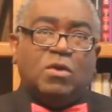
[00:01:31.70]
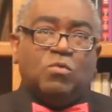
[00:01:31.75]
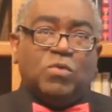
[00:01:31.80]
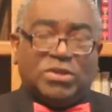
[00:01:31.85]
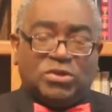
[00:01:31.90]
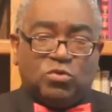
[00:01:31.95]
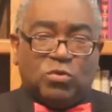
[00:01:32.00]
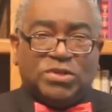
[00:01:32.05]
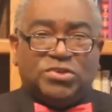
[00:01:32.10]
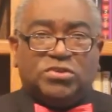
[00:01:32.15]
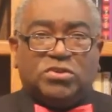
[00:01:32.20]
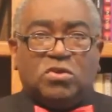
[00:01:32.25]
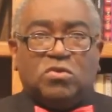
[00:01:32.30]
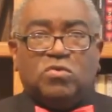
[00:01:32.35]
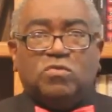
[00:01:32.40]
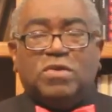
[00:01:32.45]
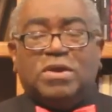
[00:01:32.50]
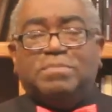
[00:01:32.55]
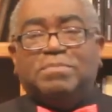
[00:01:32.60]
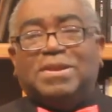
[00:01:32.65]
which was
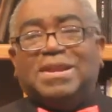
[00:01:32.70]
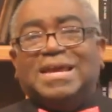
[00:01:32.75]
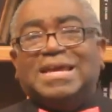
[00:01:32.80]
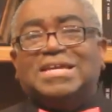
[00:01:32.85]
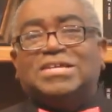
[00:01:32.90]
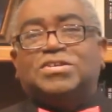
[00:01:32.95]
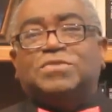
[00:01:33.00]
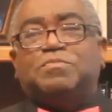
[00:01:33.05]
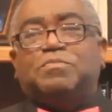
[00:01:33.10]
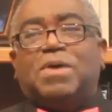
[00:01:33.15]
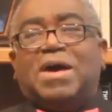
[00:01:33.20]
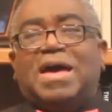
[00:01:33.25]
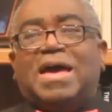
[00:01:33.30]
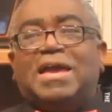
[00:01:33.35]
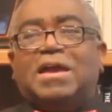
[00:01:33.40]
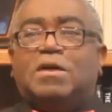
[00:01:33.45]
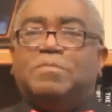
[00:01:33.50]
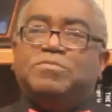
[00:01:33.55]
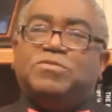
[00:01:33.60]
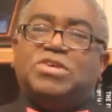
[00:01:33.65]
soon replaced
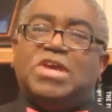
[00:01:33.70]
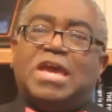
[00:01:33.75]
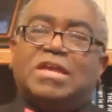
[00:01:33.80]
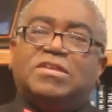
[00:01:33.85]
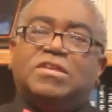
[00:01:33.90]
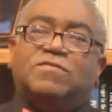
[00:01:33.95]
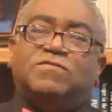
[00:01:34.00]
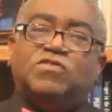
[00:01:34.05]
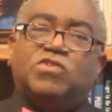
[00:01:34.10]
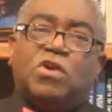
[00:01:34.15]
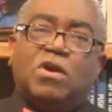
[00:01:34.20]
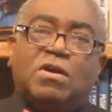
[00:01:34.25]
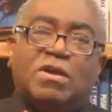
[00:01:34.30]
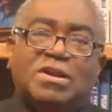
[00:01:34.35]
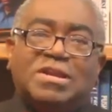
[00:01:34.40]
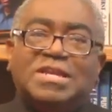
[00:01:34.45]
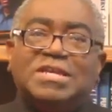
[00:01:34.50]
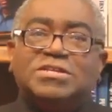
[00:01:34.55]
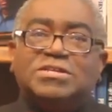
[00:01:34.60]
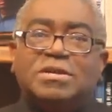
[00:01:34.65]
by objective
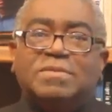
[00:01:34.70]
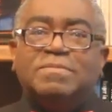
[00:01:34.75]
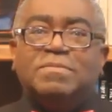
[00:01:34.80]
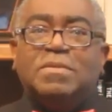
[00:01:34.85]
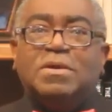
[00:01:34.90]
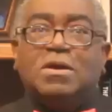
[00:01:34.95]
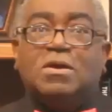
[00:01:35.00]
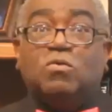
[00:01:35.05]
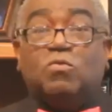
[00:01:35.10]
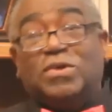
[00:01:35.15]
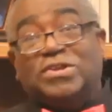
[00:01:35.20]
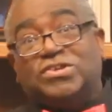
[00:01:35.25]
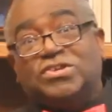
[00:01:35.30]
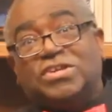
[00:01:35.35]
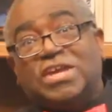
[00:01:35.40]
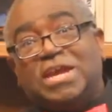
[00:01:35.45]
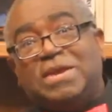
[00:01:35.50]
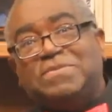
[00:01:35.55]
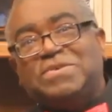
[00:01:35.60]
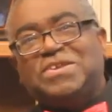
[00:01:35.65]
journalism, which
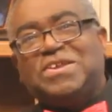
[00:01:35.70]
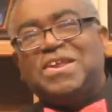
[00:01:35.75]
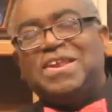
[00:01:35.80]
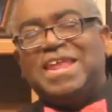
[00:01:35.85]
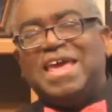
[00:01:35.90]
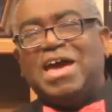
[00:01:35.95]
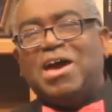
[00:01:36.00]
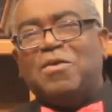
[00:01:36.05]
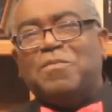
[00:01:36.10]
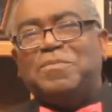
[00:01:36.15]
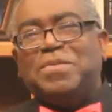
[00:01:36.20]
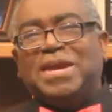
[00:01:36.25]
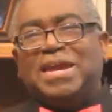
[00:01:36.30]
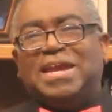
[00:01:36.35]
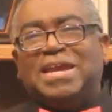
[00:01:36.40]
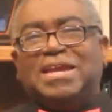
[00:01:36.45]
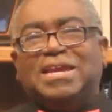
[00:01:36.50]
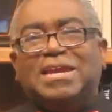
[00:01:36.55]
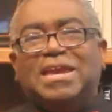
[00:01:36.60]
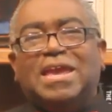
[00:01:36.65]
seems to now
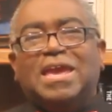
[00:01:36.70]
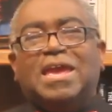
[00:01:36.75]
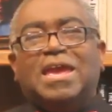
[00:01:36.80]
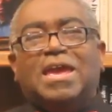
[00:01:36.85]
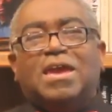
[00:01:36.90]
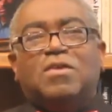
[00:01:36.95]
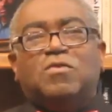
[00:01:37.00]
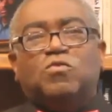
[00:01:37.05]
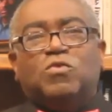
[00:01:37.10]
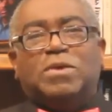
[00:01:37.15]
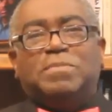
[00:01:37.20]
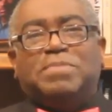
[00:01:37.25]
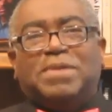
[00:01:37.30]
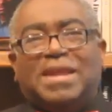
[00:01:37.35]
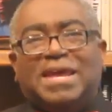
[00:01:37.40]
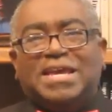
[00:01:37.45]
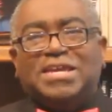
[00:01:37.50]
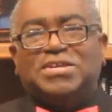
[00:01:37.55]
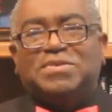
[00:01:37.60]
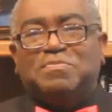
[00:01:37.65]
be
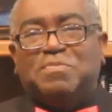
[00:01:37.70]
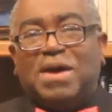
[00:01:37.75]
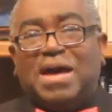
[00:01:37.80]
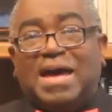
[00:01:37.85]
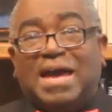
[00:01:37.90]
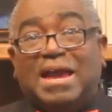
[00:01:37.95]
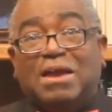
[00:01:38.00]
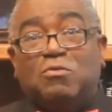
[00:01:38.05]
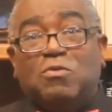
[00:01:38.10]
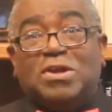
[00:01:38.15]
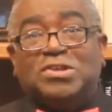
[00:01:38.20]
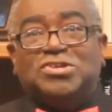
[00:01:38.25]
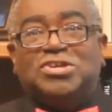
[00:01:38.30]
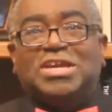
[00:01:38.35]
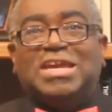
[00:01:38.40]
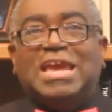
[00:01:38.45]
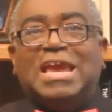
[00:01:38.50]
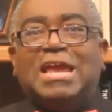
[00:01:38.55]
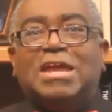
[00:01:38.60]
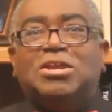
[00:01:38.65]
replaced by, once
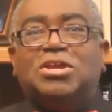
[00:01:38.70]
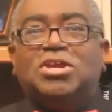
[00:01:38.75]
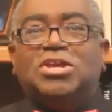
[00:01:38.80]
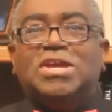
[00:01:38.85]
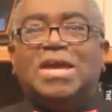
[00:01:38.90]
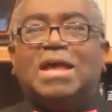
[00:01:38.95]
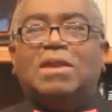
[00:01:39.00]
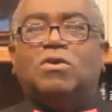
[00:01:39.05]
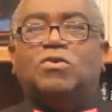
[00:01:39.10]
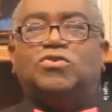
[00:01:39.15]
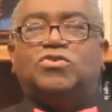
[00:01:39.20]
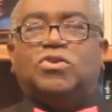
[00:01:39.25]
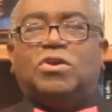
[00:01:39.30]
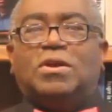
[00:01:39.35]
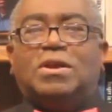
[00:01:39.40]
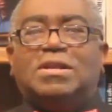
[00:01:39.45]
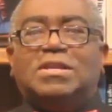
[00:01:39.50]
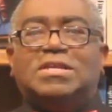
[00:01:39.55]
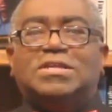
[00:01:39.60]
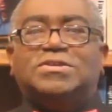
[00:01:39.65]
again, yellow
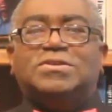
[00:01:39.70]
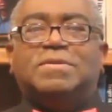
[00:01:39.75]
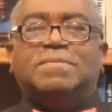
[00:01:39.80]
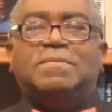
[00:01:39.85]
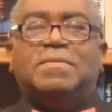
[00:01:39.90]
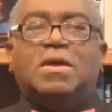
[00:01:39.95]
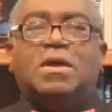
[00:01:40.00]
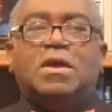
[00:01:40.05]
journalism.